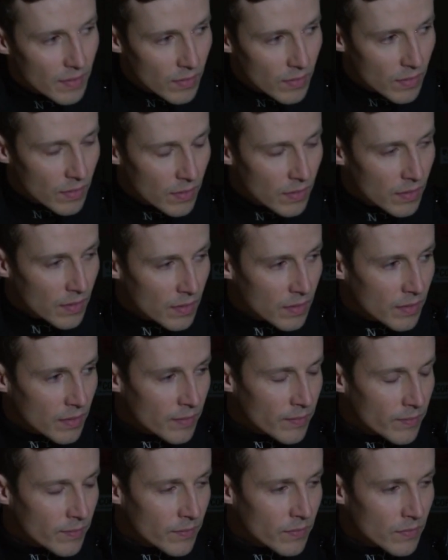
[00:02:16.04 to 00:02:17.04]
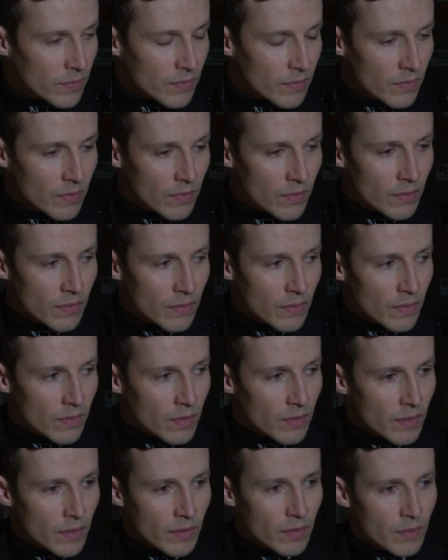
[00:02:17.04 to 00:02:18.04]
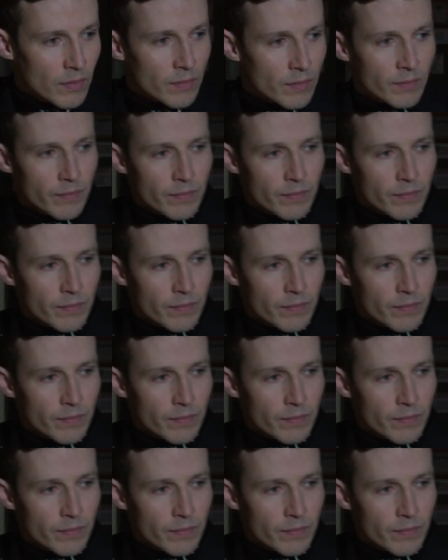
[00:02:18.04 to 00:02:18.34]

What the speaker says: Nothing is said.